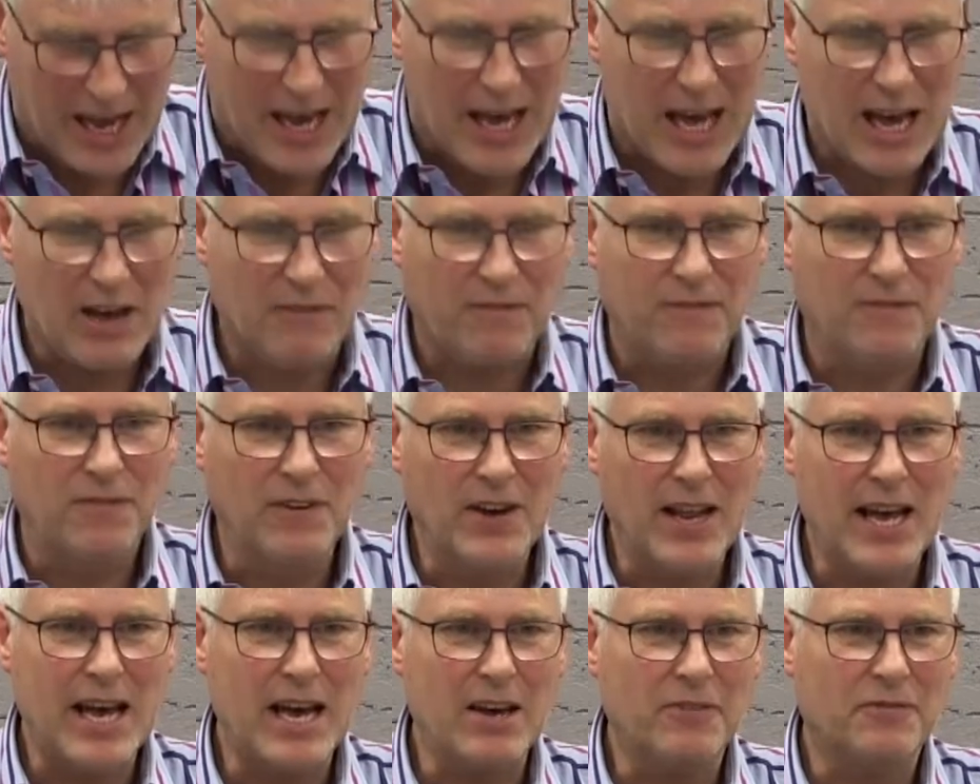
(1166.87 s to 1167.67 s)
If
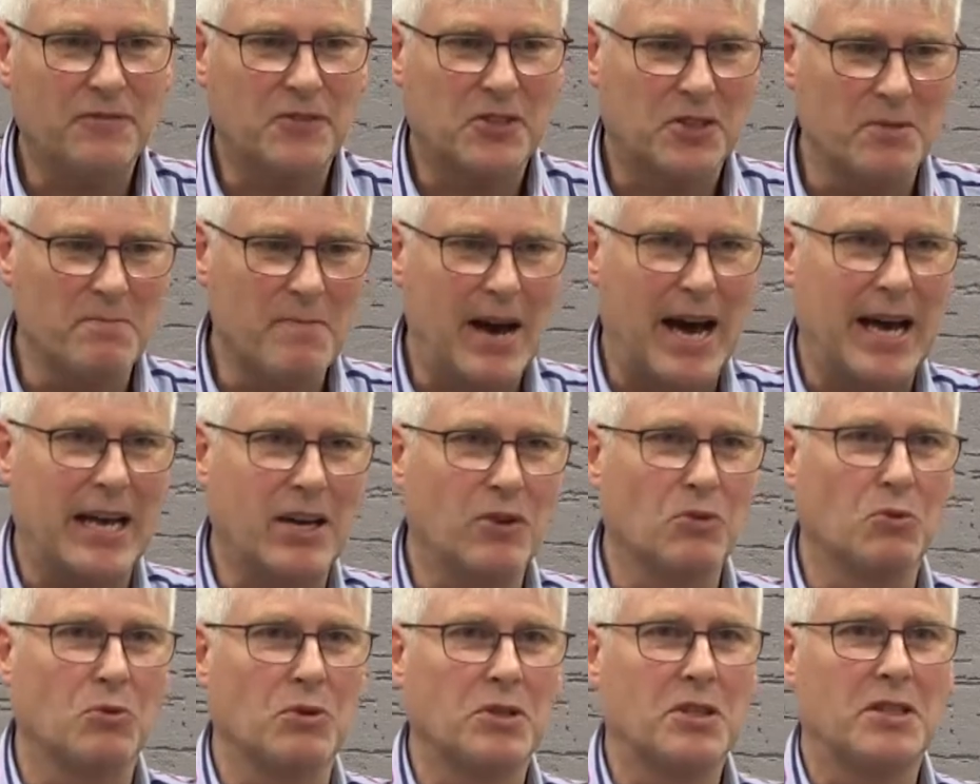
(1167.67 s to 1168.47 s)
left to my
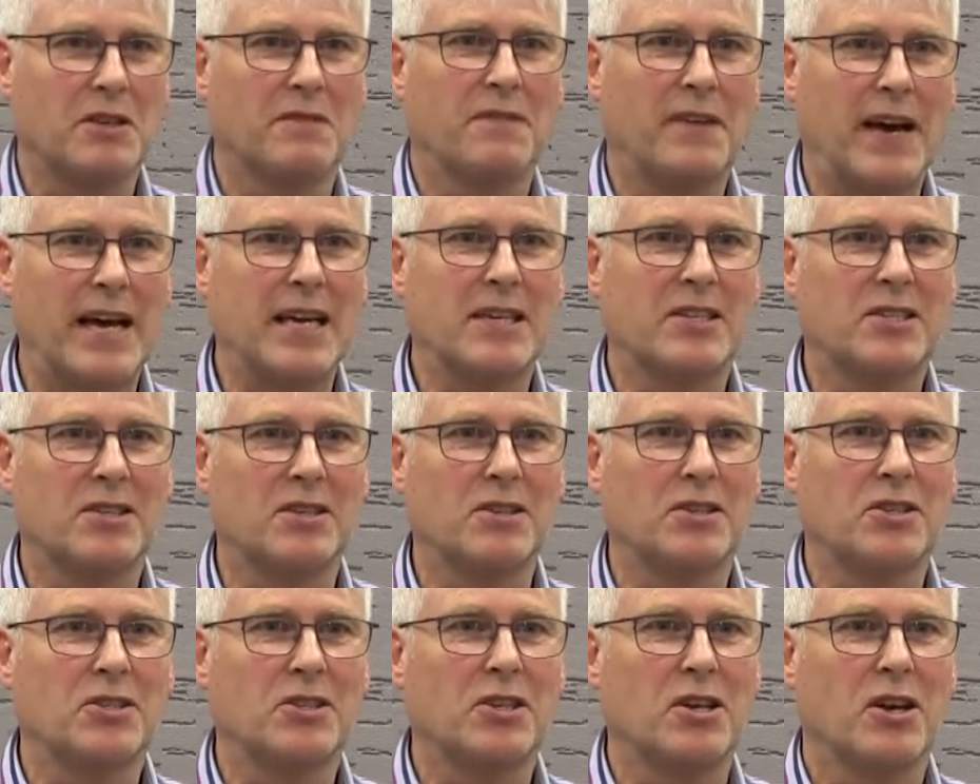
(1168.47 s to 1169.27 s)
own
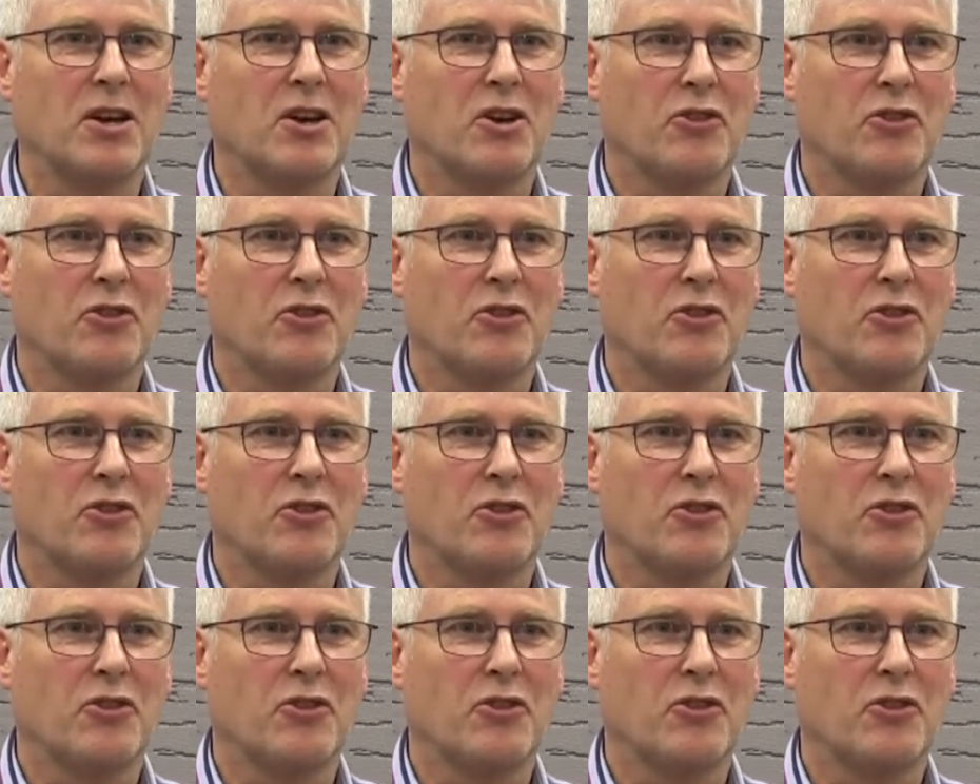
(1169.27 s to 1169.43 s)
devices,